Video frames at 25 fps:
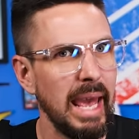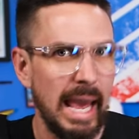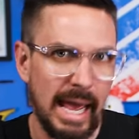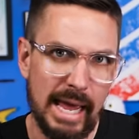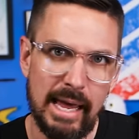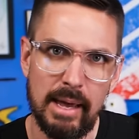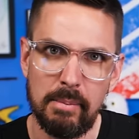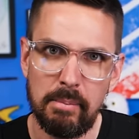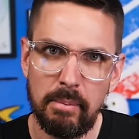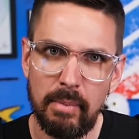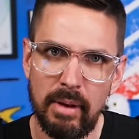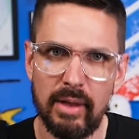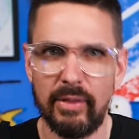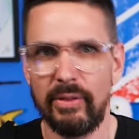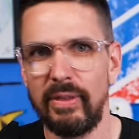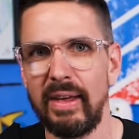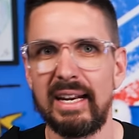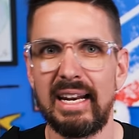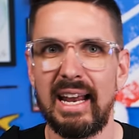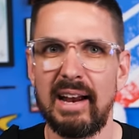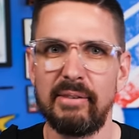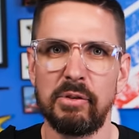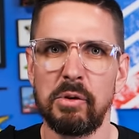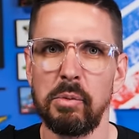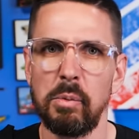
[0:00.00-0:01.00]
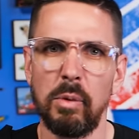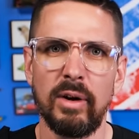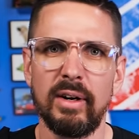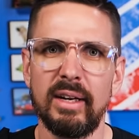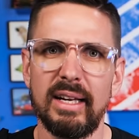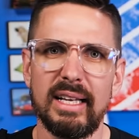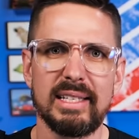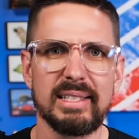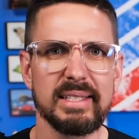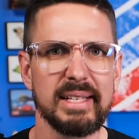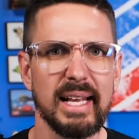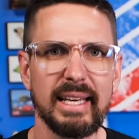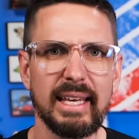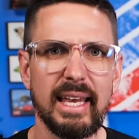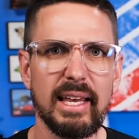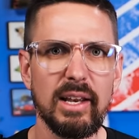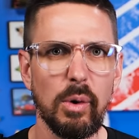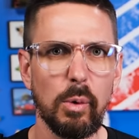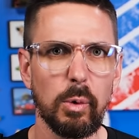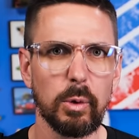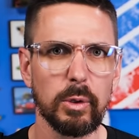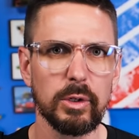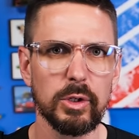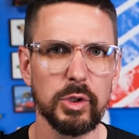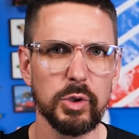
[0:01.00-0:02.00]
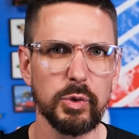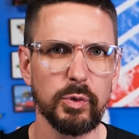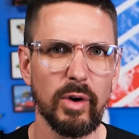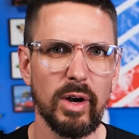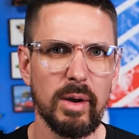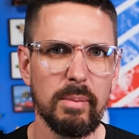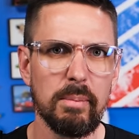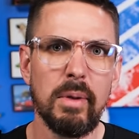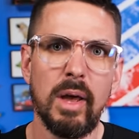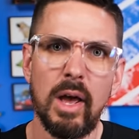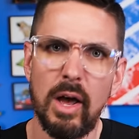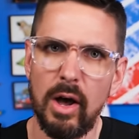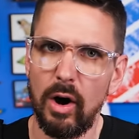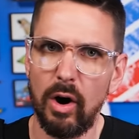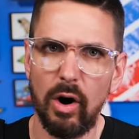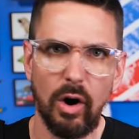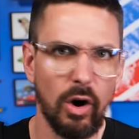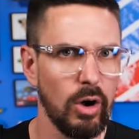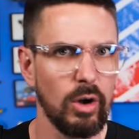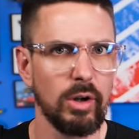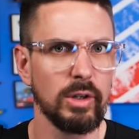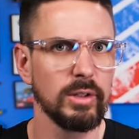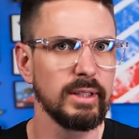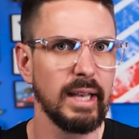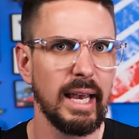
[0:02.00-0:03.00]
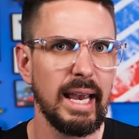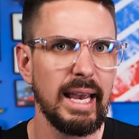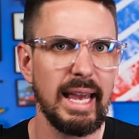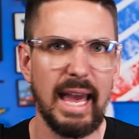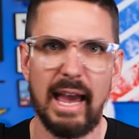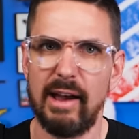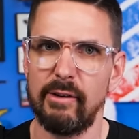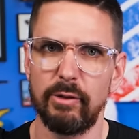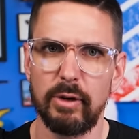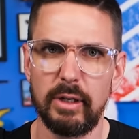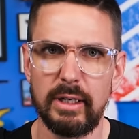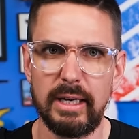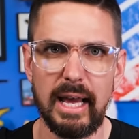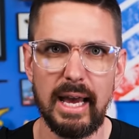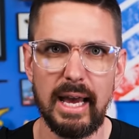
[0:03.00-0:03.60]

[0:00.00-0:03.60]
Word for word: him that everyone is taking orders from all day, every